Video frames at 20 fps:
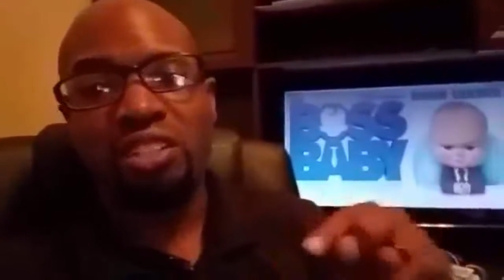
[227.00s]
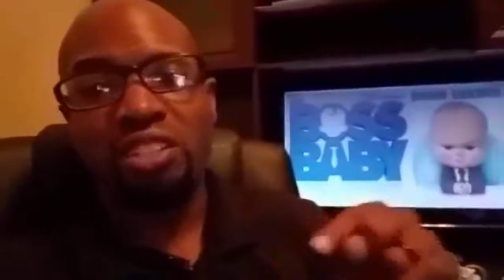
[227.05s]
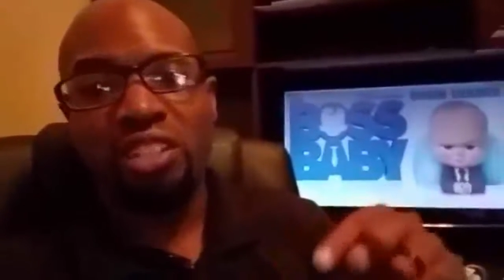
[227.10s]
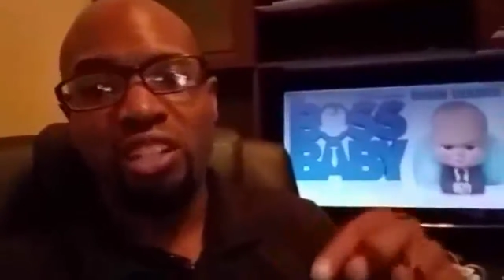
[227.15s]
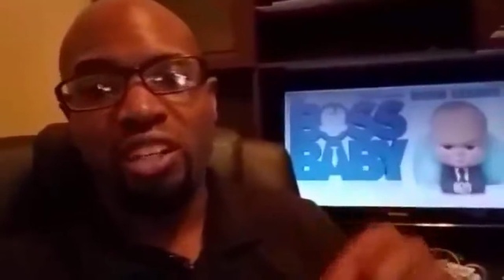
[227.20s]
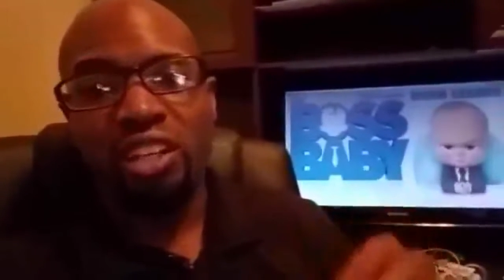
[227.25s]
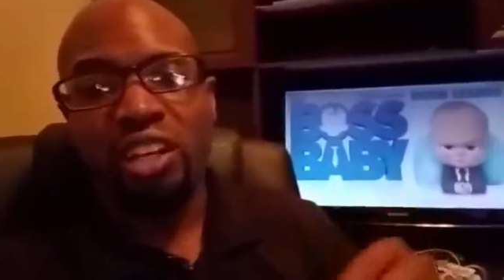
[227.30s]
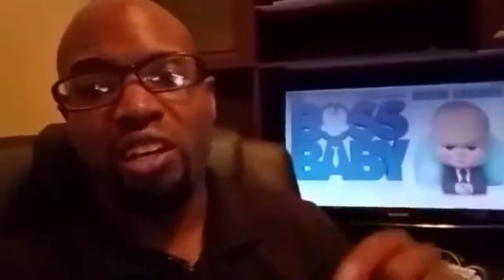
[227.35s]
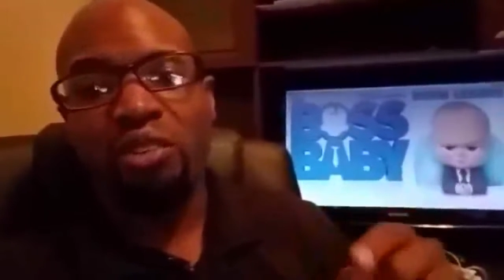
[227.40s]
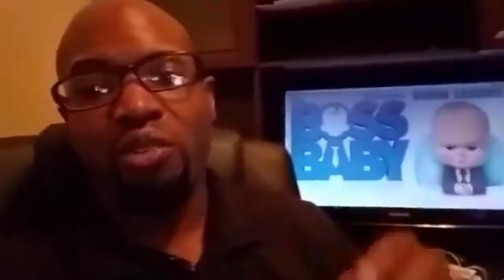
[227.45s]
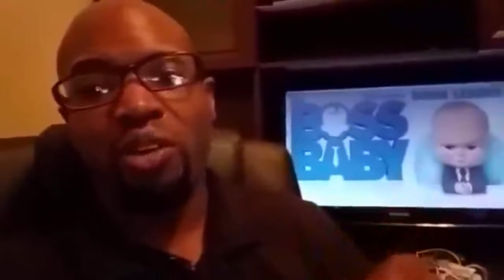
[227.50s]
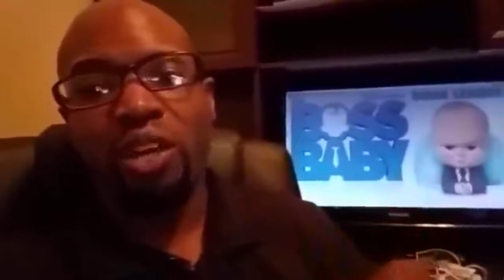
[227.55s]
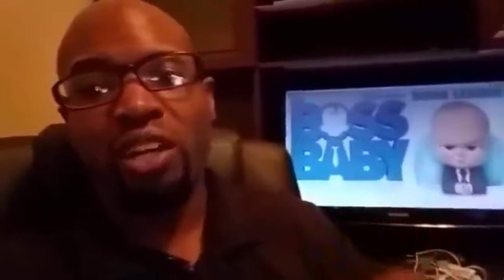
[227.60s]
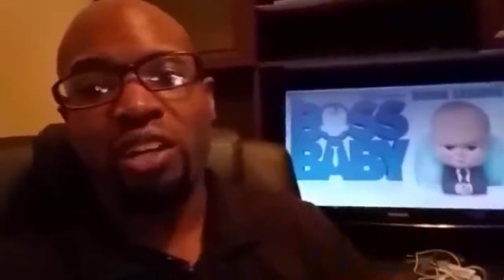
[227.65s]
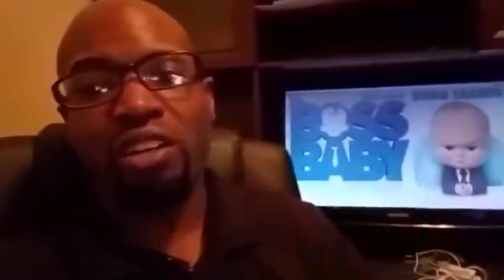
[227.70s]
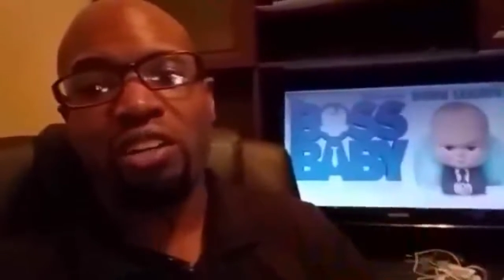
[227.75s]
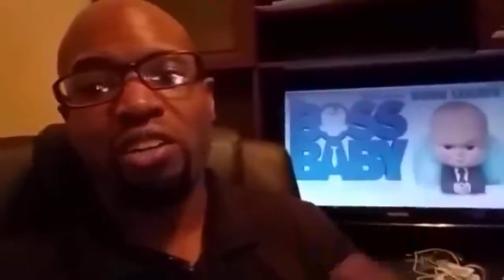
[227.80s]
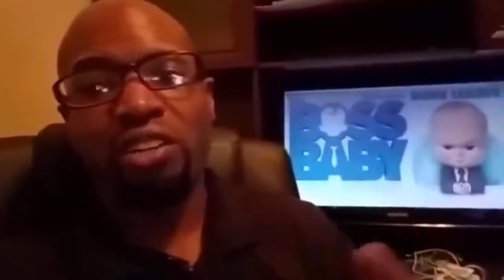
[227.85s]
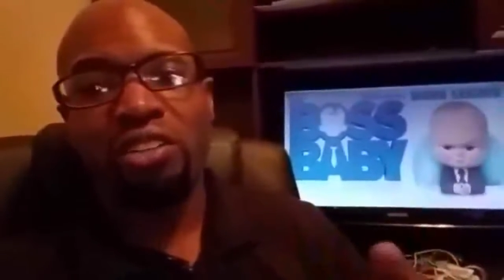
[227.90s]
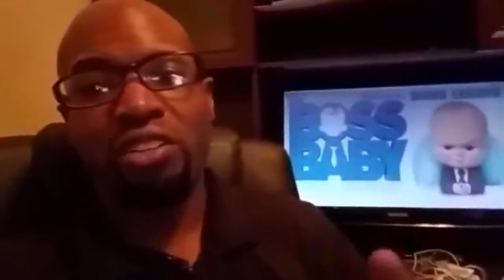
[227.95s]
Check out
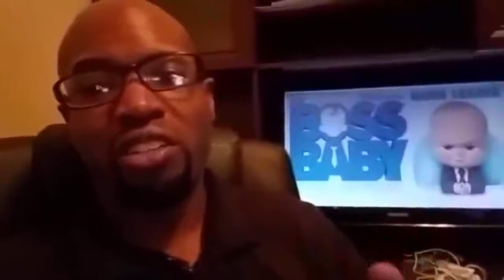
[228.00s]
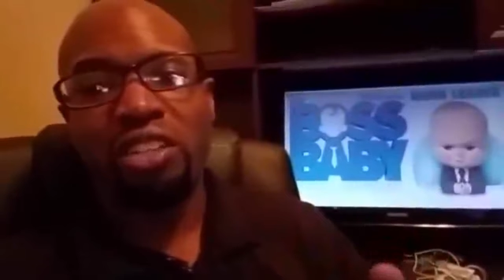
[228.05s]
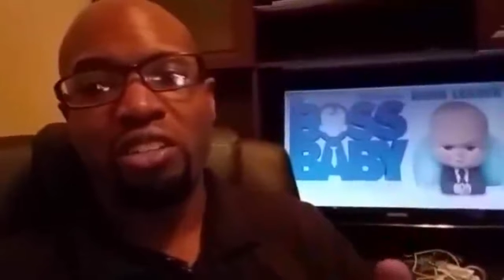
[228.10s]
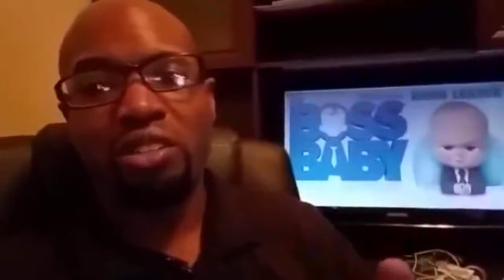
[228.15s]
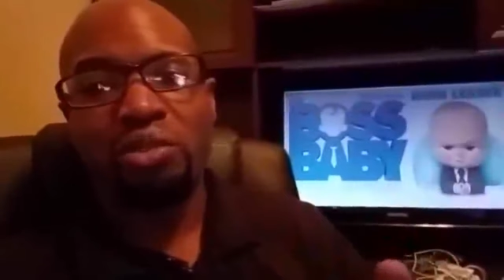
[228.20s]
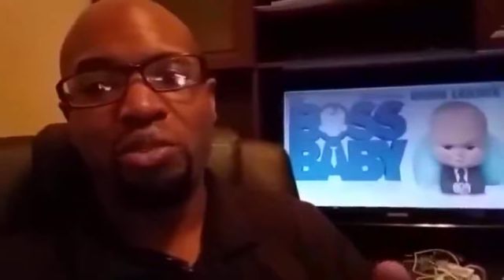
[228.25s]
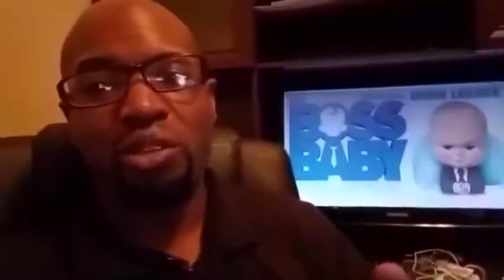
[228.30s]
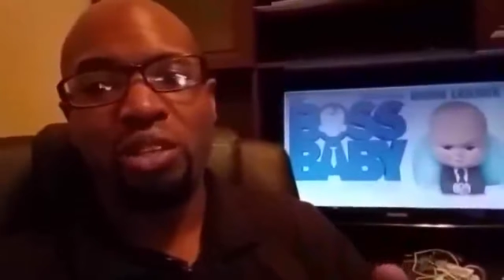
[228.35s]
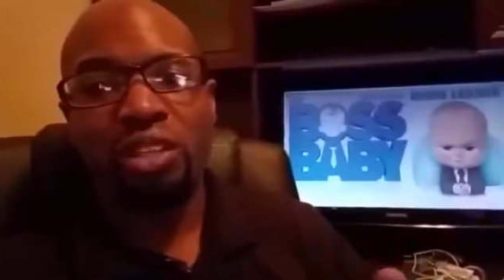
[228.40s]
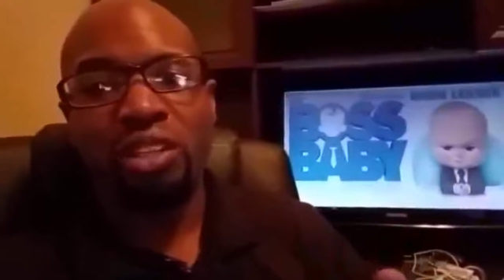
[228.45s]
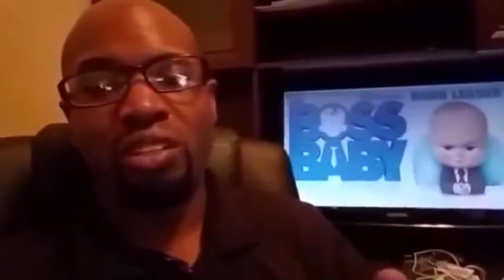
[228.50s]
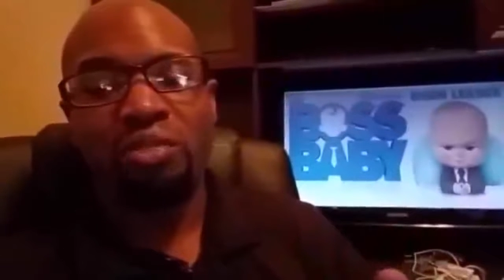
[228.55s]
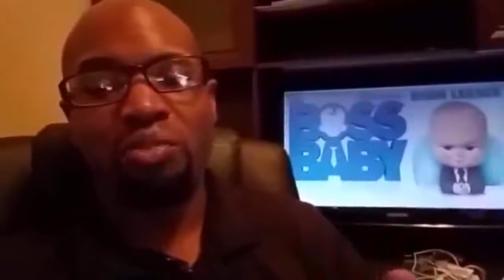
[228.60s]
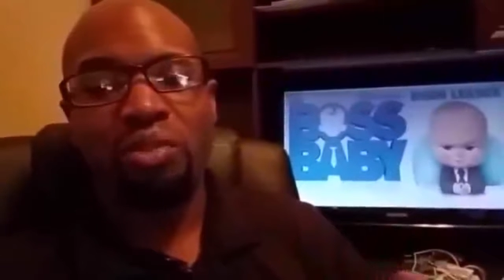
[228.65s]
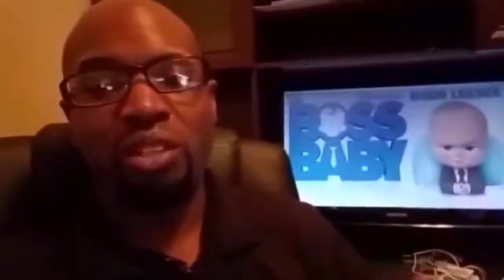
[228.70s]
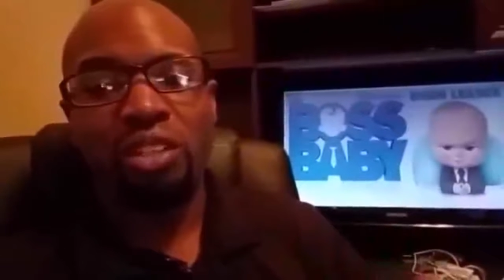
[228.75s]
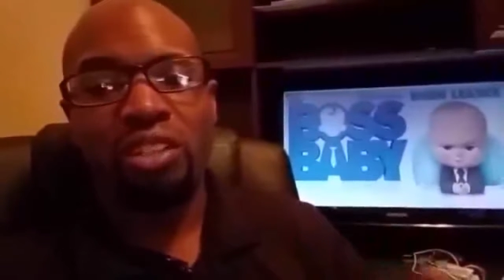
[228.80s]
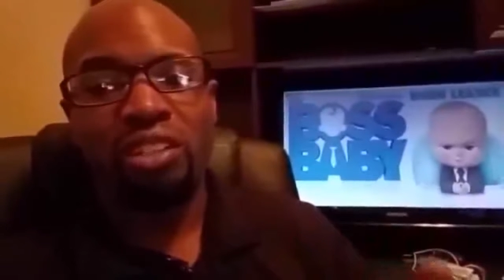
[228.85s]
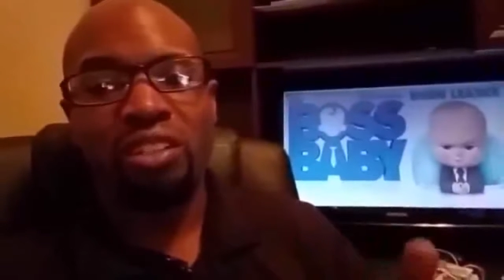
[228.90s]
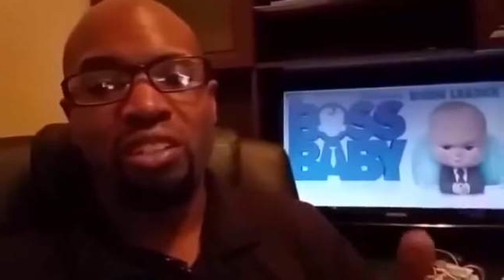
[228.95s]
right here, T3
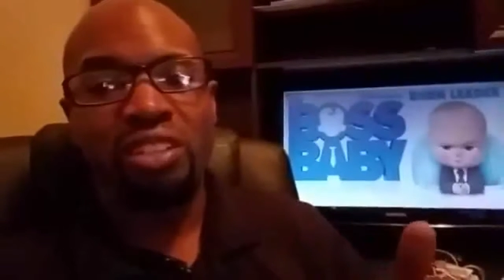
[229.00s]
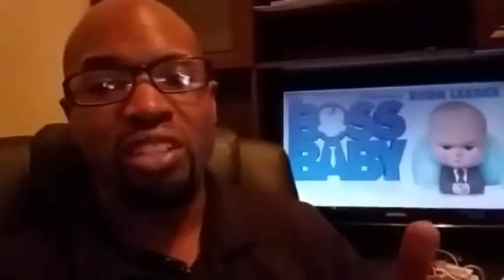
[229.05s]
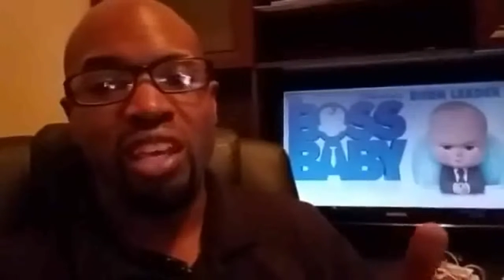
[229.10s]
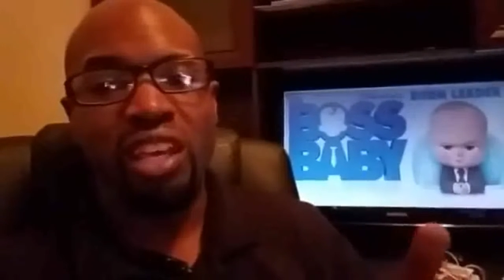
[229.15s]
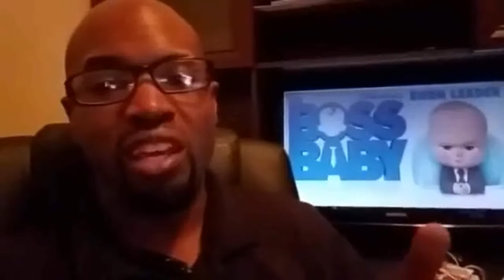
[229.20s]
Medias,